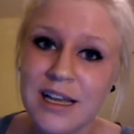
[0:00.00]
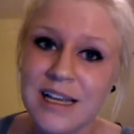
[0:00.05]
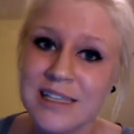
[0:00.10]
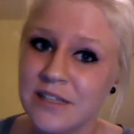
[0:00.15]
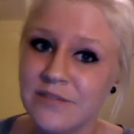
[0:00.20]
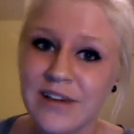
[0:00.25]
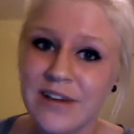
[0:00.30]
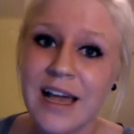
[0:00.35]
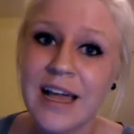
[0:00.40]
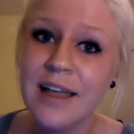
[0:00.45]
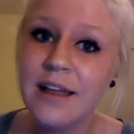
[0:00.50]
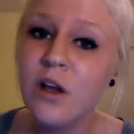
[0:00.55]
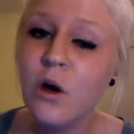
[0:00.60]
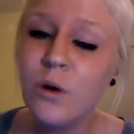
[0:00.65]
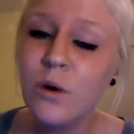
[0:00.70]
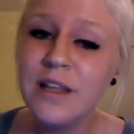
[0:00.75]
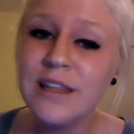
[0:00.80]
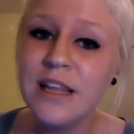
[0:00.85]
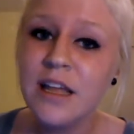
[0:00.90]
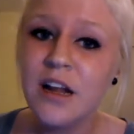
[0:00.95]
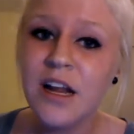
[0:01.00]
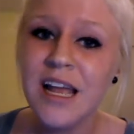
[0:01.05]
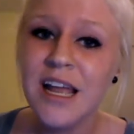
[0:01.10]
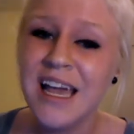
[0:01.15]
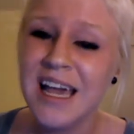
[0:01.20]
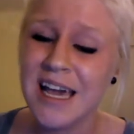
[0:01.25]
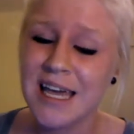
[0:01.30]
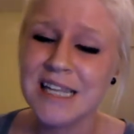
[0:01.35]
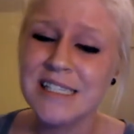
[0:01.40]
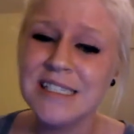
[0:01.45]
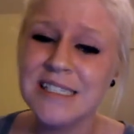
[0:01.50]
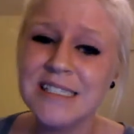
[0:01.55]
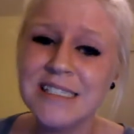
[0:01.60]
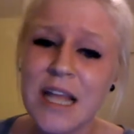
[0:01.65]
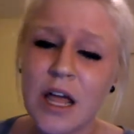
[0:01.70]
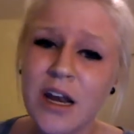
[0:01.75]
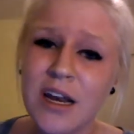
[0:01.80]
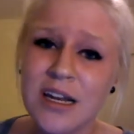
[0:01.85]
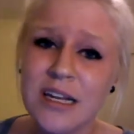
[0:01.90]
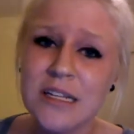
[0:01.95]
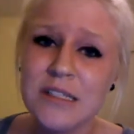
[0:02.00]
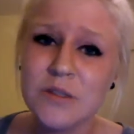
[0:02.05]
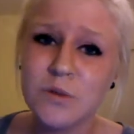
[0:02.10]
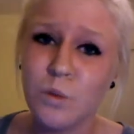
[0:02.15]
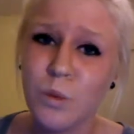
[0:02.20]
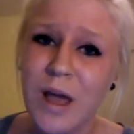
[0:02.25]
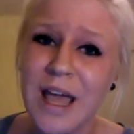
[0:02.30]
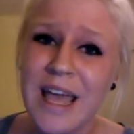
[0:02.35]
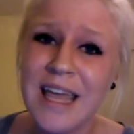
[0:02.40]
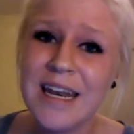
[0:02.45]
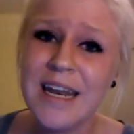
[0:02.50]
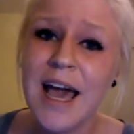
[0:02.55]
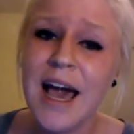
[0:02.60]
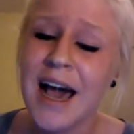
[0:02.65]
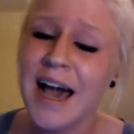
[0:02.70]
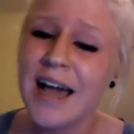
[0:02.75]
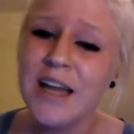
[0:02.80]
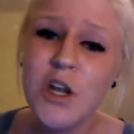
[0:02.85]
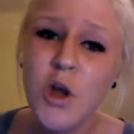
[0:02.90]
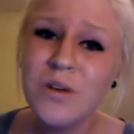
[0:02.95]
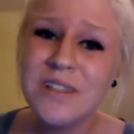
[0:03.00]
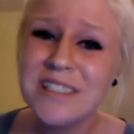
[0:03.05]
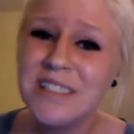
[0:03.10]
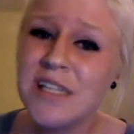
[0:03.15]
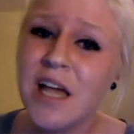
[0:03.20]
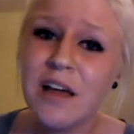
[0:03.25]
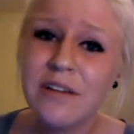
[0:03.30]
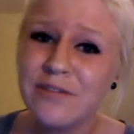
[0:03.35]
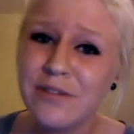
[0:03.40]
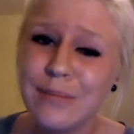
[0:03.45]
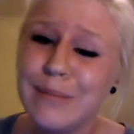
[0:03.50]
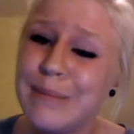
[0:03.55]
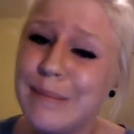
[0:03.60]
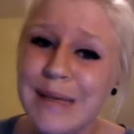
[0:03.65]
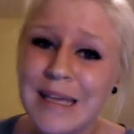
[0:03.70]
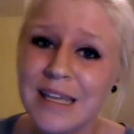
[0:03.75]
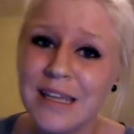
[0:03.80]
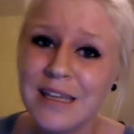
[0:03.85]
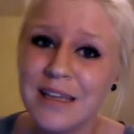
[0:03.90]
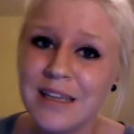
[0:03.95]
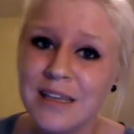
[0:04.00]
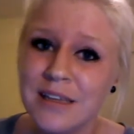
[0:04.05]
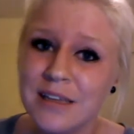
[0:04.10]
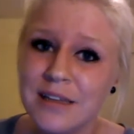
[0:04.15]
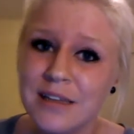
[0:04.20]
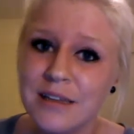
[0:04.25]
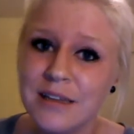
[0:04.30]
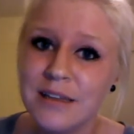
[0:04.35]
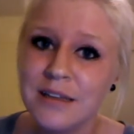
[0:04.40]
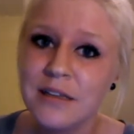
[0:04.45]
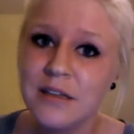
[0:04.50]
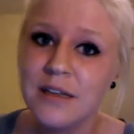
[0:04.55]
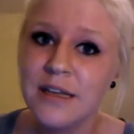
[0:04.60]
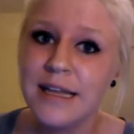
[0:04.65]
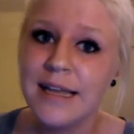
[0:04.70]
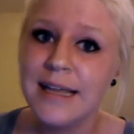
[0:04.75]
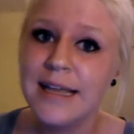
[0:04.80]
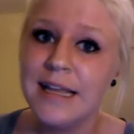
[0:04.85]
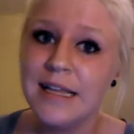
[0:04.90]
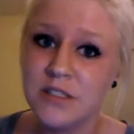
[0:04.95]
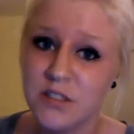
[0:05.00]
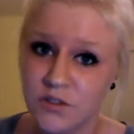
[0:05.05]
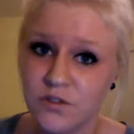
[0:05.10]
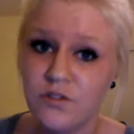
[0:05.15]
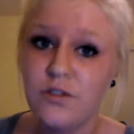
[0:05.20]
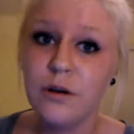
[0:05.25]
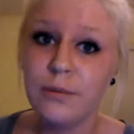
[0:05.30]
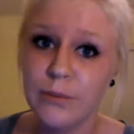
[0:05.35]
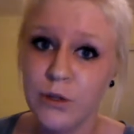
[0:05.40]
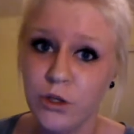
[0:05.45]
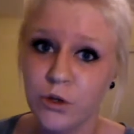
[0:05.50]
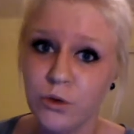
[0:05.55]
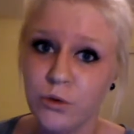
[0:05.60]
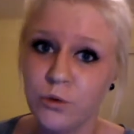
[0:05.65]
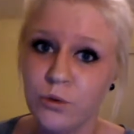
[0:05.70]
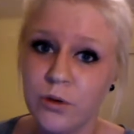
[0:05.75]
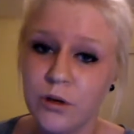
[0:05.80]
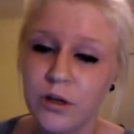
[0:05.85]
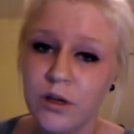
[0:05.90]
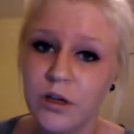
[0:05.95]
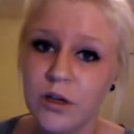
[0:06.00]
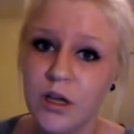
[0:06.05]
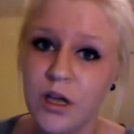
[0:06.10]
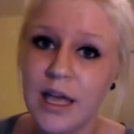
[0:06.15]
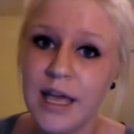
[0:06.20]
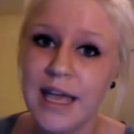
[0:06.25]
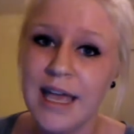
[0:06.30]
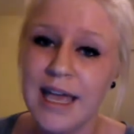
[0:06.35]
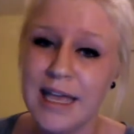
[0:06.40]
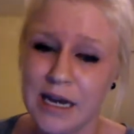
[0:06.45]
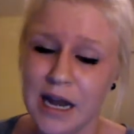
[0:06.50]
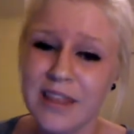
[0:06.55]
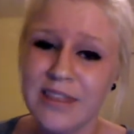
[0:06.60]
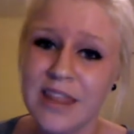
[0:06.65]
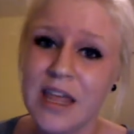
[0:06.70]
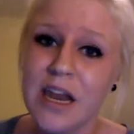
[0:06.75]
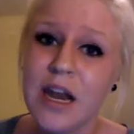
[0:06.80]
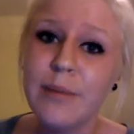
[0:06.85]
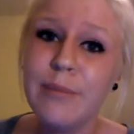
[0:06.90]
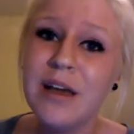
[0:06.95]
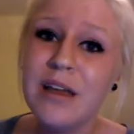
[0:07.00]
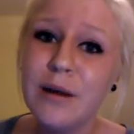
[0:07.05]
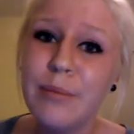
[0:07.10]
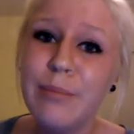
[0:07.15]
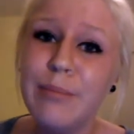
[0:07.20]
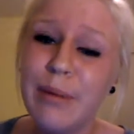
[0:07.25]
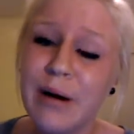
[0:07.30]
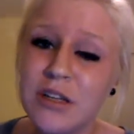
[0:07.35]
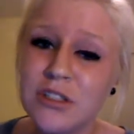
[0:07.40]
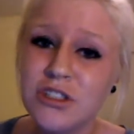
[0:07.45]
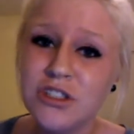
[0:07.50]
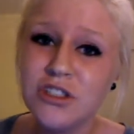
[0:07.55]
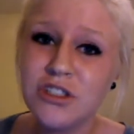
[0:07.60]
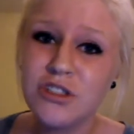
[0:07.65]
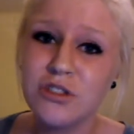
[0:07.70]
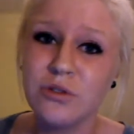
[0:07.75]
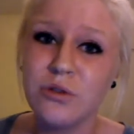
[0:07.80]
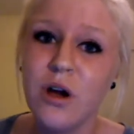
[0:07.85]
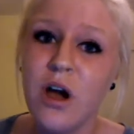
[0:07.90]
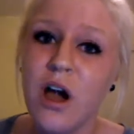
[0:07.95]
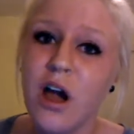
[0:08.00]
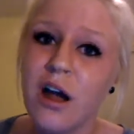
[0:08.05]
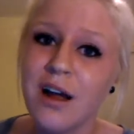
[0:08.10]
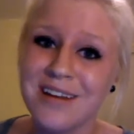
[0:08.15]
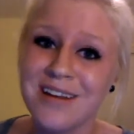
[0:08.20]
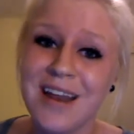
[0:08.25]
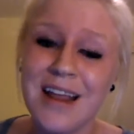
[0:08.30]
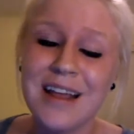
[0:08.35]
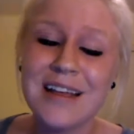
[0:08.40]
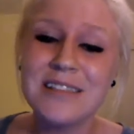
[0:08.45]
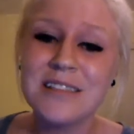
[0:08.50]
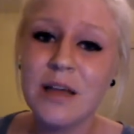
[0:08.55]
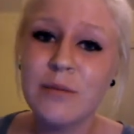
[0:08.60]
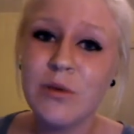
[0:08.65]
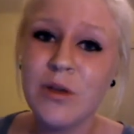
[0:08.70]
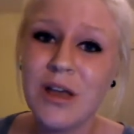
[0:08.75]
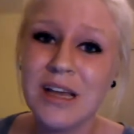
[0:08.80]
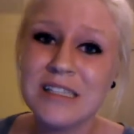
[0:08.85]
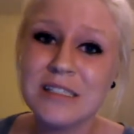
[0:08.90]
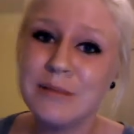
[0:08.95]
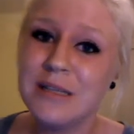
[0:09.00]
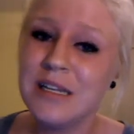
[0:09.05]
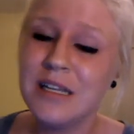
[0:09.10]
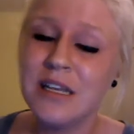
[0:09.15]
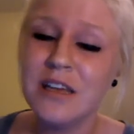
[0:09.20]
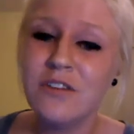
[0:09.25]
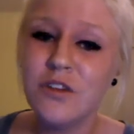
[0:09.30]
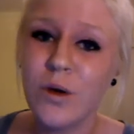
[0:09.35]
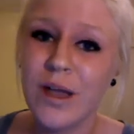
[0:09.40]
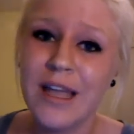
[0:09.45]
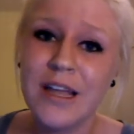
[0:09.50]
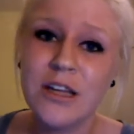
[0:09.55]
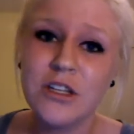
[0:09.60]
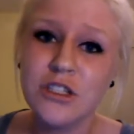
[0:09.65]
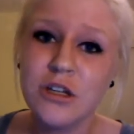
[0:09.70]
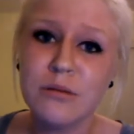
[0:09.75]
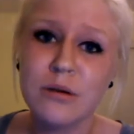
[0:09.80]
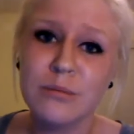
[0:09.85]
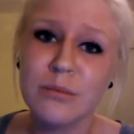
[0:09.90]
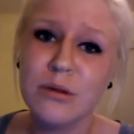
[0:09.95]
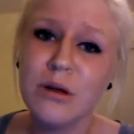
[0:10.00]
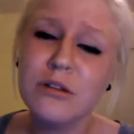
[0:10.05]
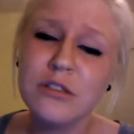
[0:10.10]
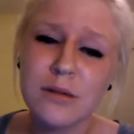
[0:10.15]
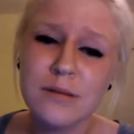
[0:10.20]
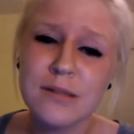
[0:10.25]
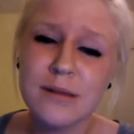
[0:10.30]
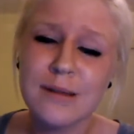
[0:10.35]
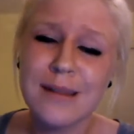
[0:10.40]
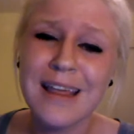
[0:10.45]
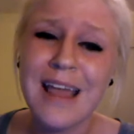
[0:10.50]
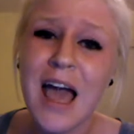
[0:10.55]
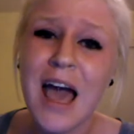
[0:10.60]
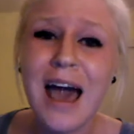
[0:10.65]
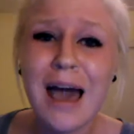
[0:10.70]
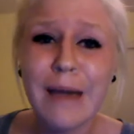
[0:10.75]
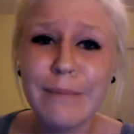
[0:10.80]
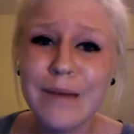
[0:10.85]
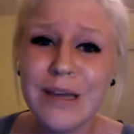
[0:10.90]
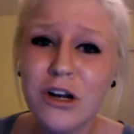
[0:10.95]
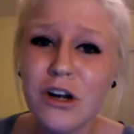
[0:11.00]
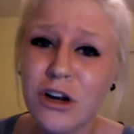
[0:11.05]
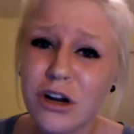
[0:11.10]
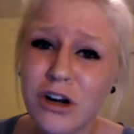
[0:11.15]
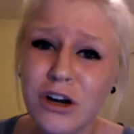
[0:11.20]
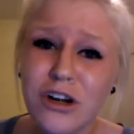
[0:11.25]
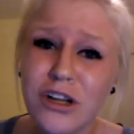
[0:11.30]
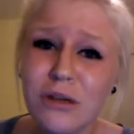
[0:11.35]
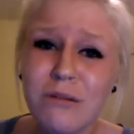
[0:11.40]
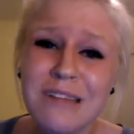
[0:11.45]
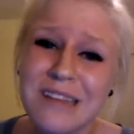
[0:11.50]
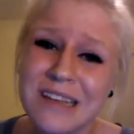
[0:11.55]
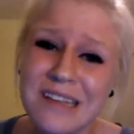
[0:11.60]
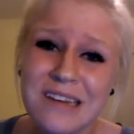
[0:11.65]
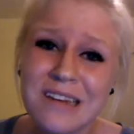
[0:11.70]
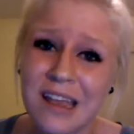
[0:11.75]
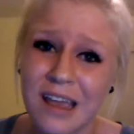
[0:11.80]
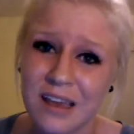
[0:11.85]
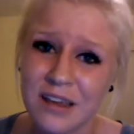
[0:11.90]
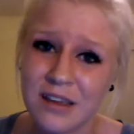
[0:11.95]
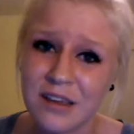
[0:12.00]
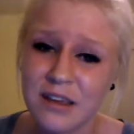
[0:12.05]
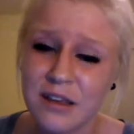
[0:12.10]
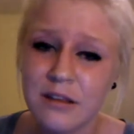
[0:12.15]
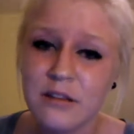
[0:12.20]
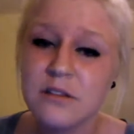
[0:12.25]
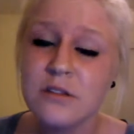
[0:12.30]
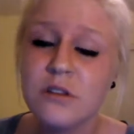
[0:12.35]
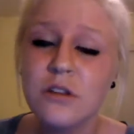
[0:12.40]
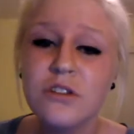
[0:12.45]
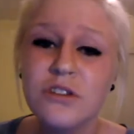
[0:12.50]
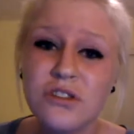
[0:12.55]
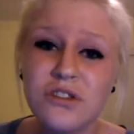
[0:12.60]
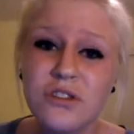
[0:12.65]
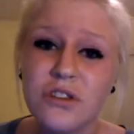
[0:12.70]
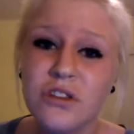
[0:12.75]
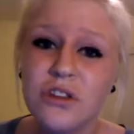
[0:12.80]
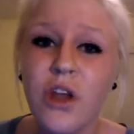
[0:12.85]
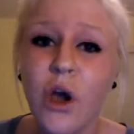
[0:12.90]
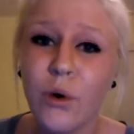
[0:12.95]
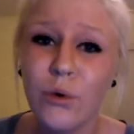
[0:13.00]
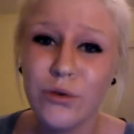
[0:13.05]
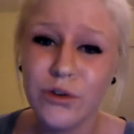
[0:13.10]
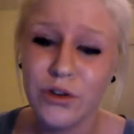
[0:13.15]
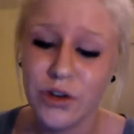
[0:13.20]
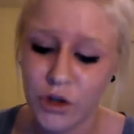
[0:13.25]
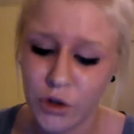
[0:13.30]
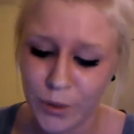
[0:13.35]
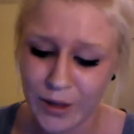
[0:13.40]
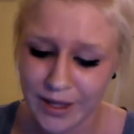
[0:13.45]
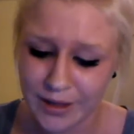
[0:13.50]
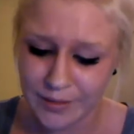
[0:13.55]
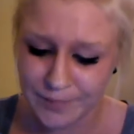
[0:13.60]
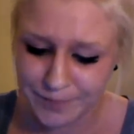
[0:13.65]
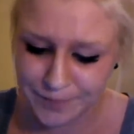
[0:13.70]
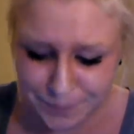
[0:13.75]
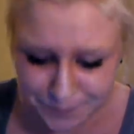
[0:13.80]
Because if I go in there and I sit down and it's wet, I know it's not from me. It's from you. And then I'm going to punch you. And next time you ask me to give you a hand job or blow job or something, I'm going to hurt you in the dick. So just don't do it.